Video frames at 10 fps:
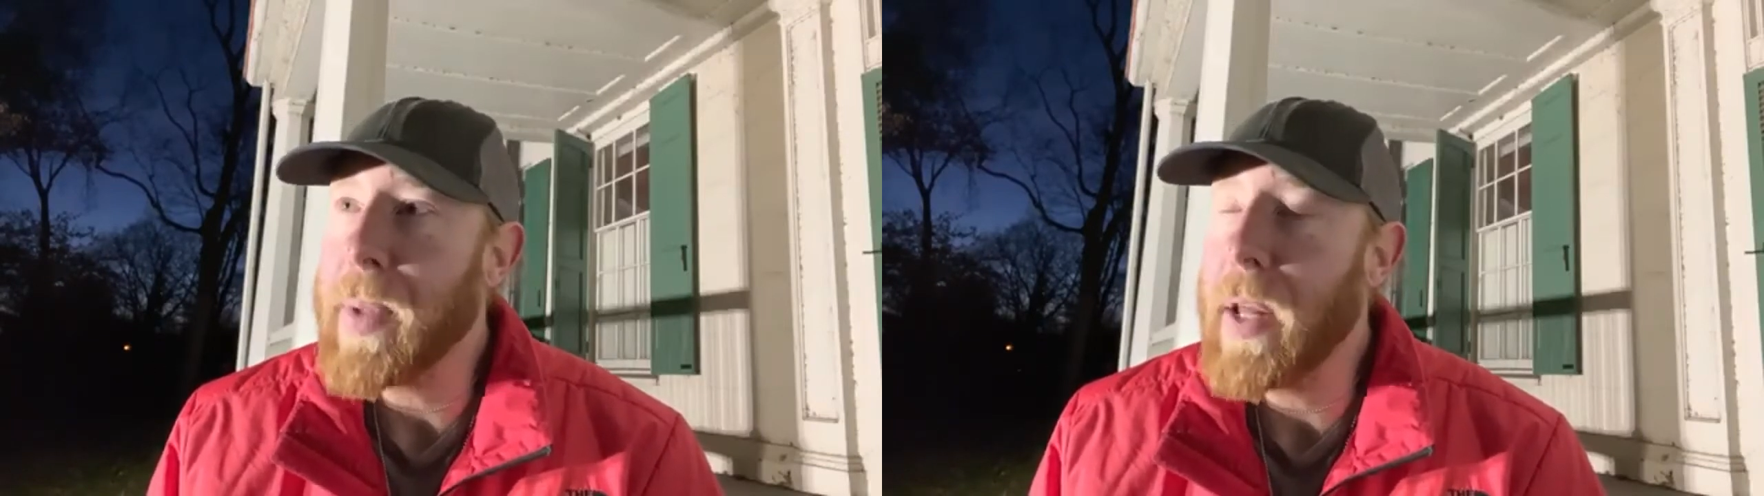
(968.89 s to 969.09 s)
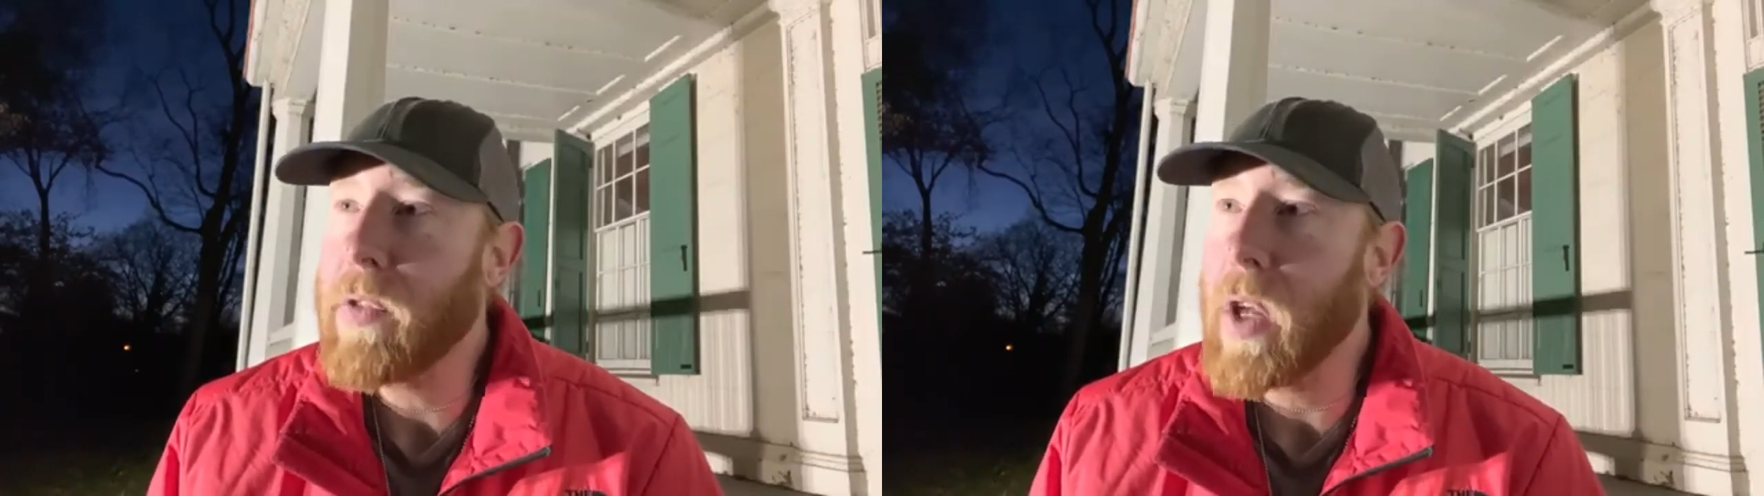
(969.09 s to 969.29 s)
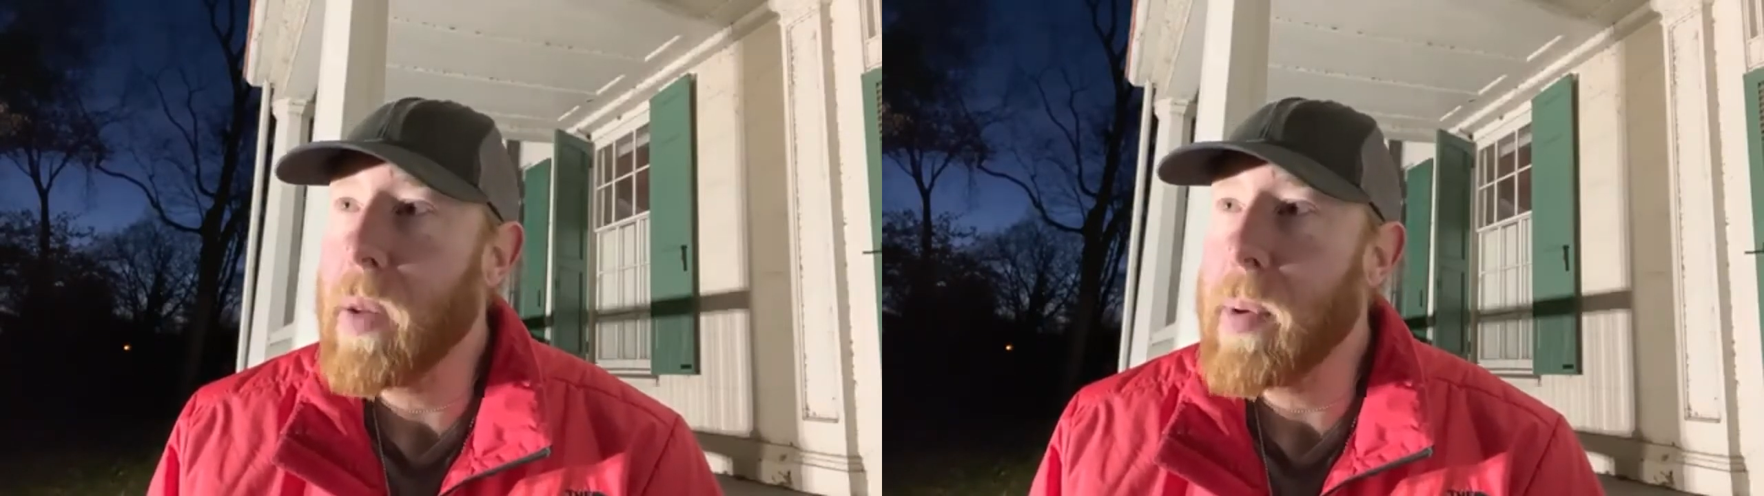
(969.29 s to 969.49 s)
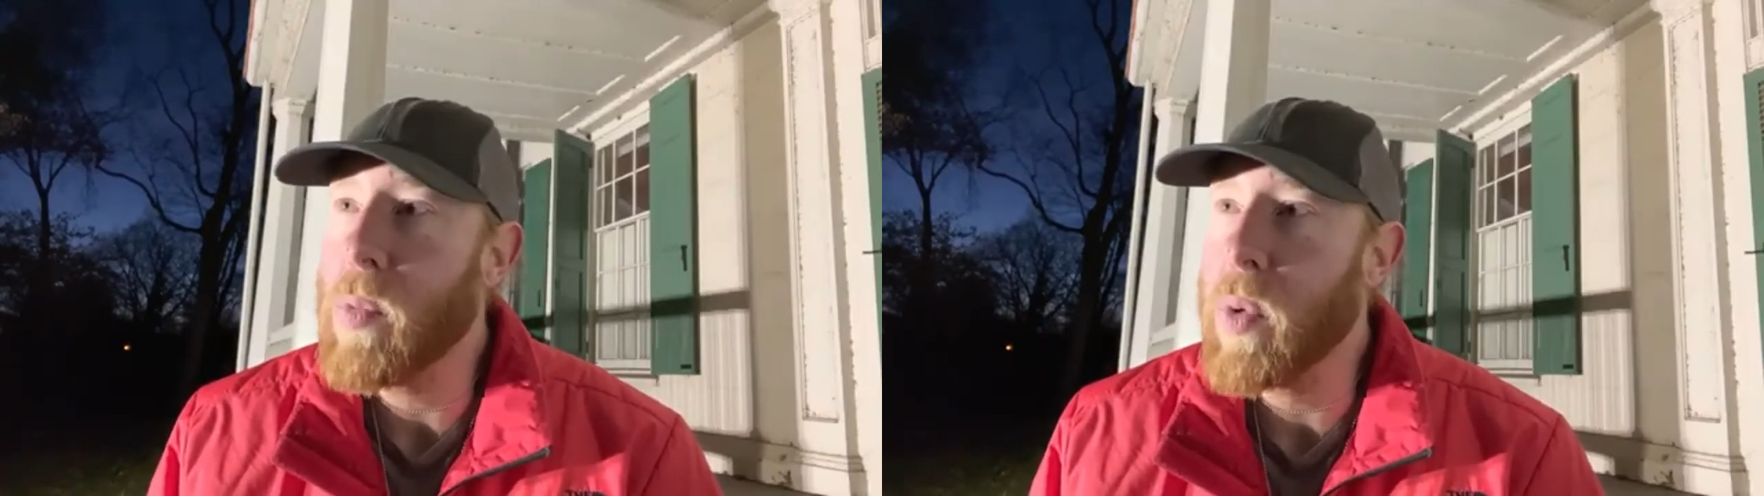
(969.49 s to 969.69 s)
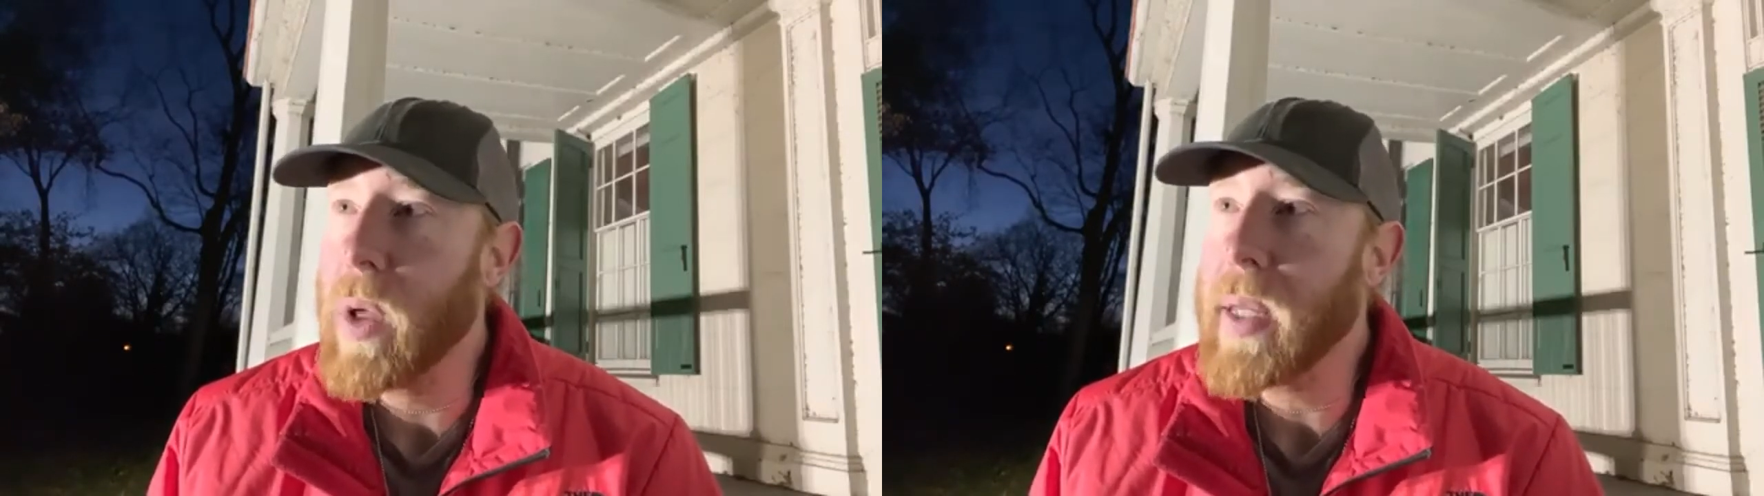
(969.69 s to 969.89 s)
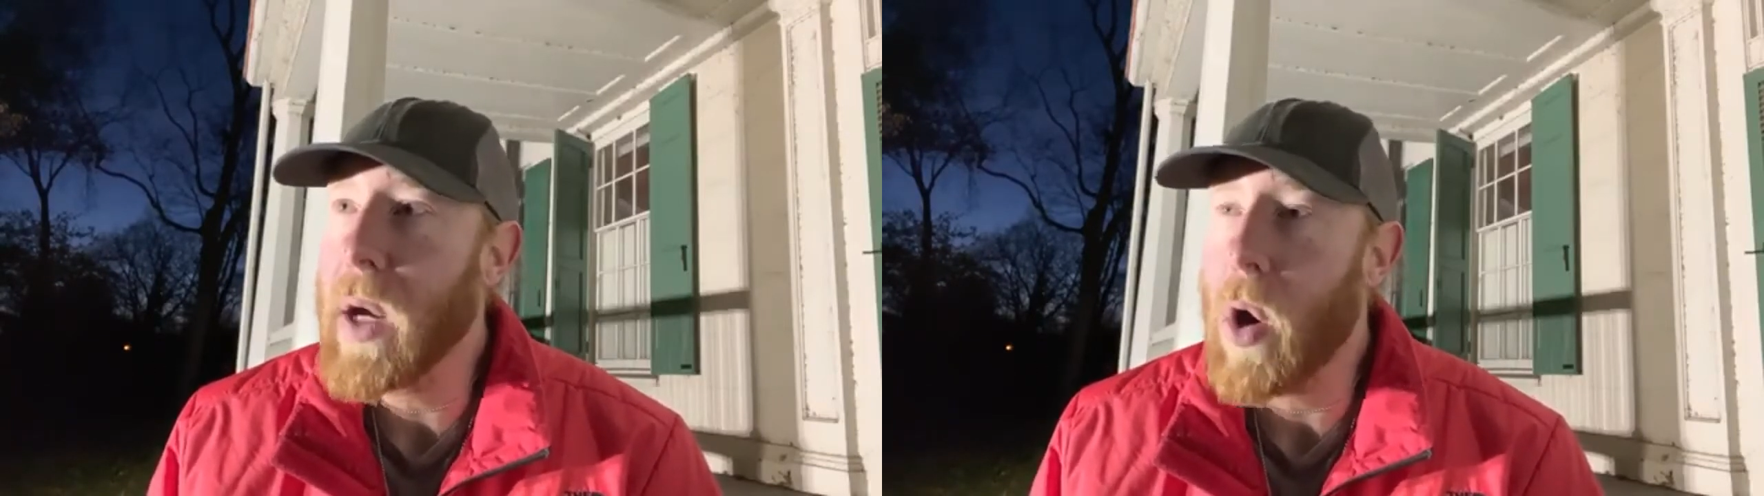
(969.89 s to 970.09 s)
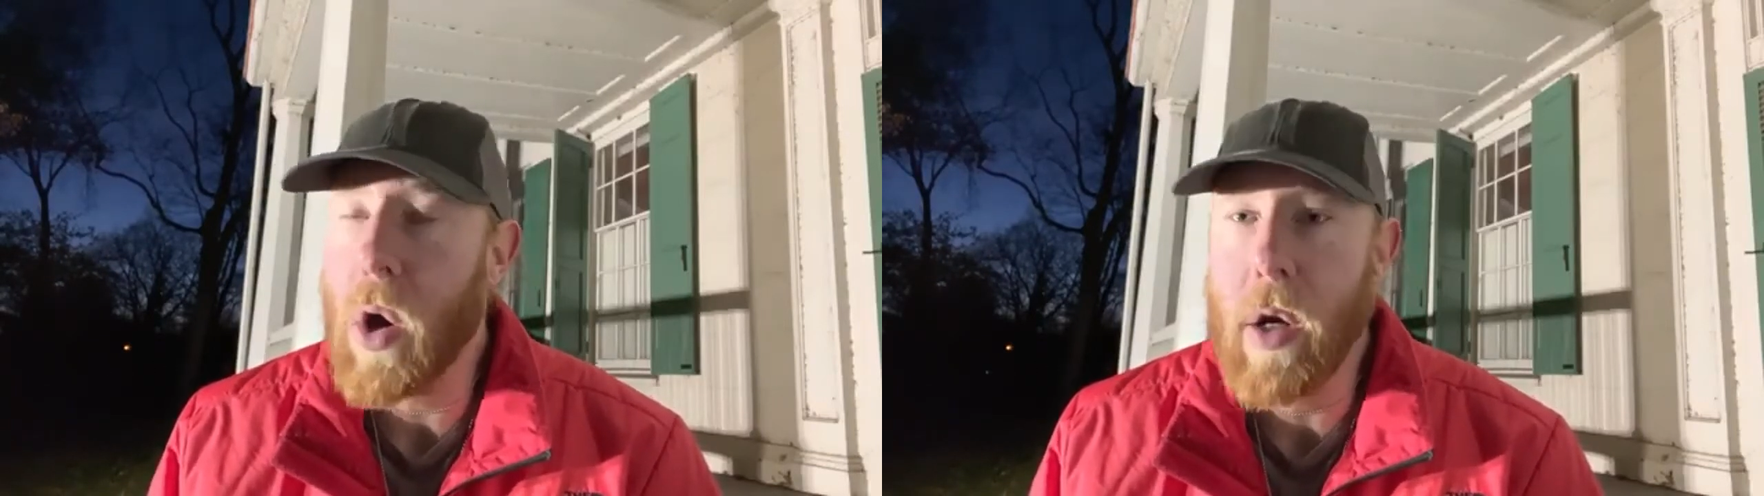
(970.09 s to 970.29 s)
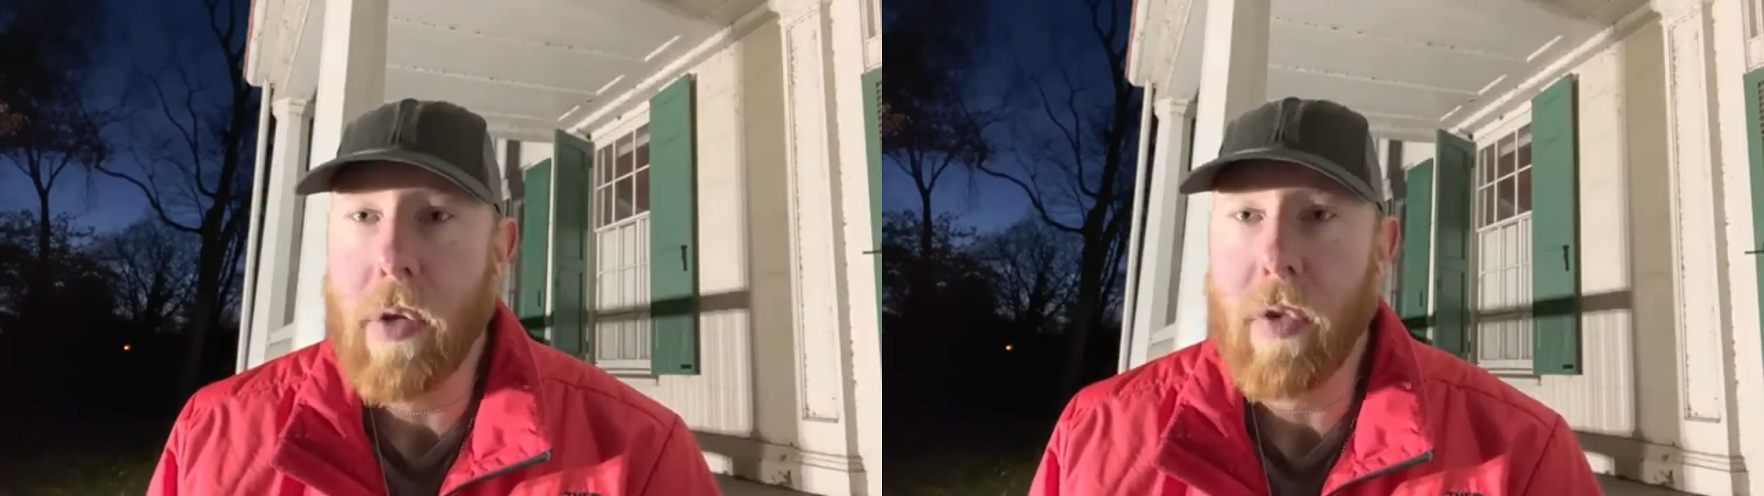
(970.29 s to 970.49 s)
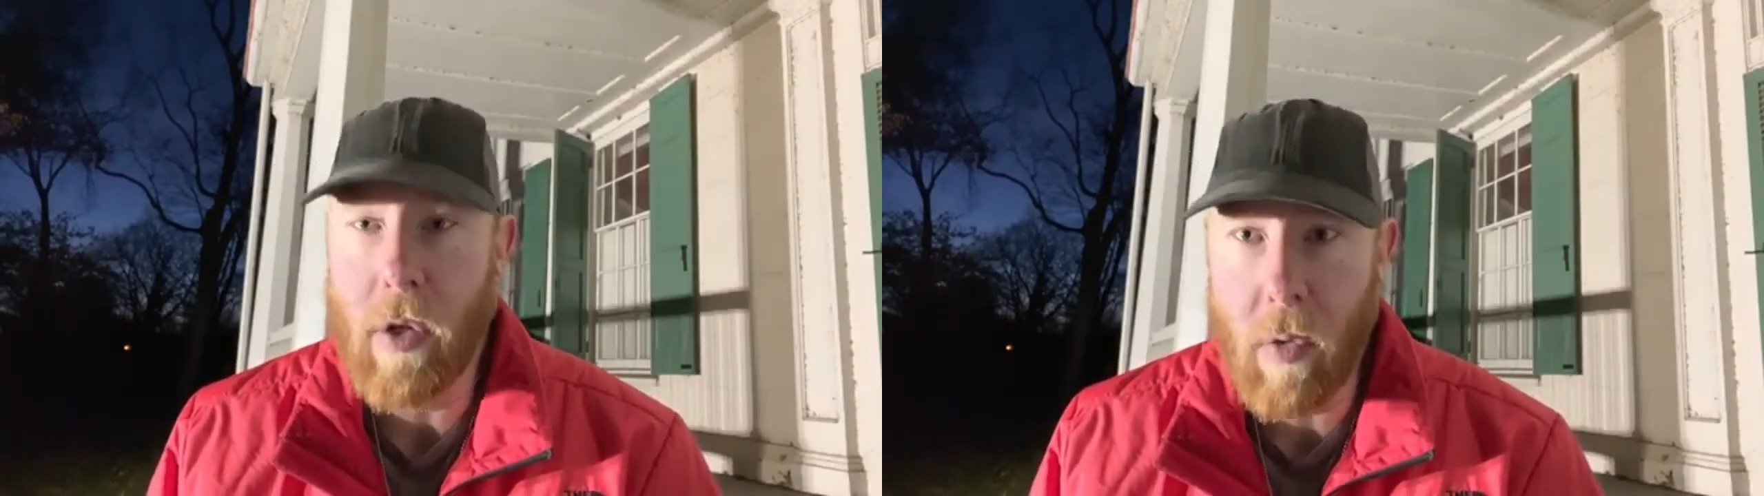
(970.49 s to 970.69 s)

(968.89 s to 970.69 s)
it's going to be really hard to